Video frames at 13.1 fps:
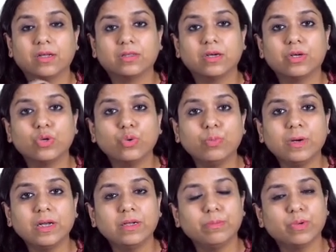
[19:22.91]
The
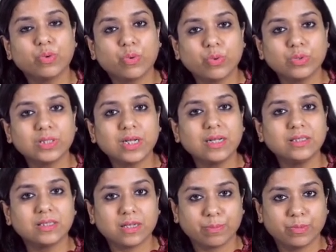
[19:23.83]
tumor in mucosa
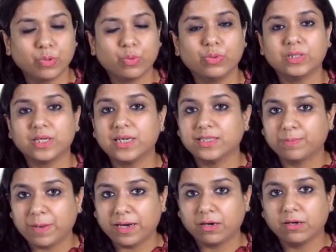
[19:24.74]
and submucosa is
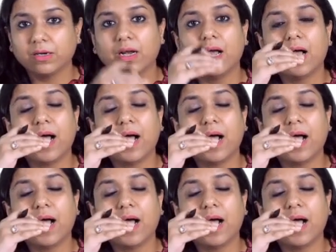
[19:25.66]
better